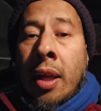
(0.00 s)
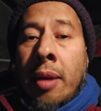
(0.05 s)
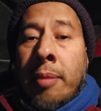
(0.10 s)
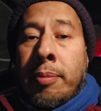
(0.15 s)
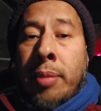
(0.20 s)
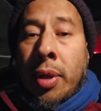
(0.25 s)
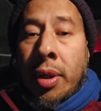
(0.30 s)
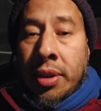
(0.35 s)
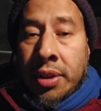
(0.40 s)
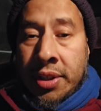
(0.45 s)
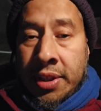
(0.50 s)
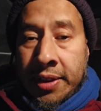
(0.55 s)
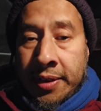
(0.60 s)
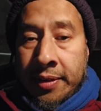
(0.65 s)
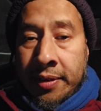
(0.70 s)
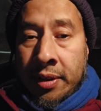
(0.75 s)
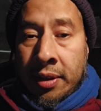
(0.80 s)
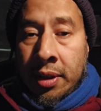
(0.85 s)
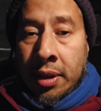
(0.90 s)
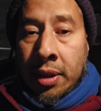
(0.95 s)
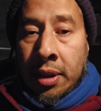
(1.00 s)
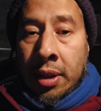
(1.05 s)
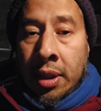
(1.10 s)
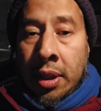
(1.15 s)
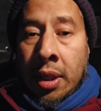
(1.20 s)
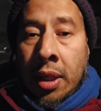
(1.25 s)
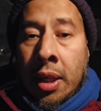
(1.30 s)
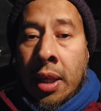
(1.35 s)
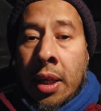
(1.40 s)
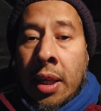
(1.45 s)
But
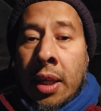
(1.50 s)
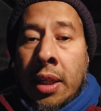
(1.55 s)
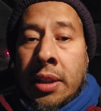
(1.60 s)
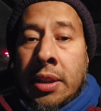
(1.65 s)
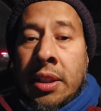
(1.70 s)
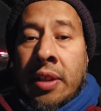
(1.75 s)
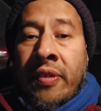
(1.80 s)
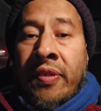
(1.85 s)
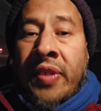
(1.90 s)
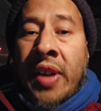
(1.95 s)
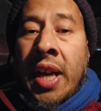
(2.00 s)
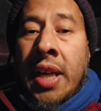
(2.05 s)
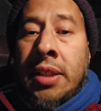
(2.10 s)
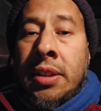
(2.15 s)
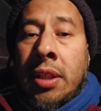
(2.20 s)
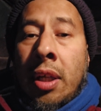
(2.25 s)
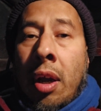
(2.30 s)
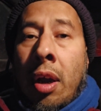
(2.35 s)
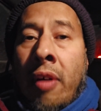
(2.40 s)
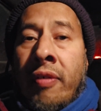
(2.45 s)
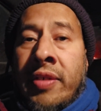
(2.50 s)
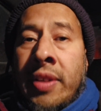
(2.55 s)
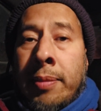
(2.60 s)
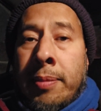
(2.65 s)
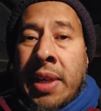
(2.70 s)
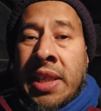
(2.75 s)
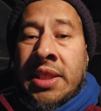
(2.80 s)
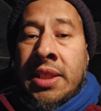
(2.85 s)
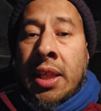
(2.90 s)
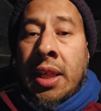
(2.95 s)
the fact of the
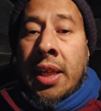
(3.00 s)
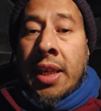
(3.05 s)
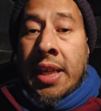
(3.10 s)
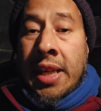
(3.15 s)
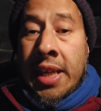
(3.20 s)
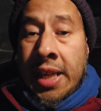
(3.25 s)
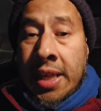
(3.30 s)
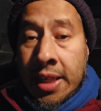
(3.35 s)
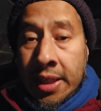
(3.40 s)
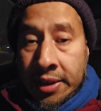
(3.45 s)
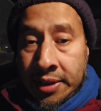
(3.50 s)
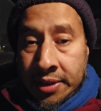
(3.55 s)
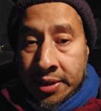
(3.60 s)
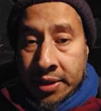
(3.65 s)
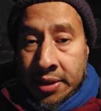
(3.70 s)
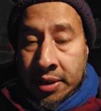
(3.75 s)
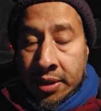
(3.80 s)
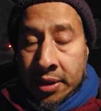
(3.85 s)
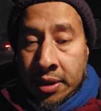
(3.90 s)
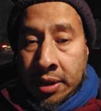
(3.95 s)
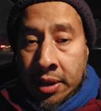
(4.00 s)
matter is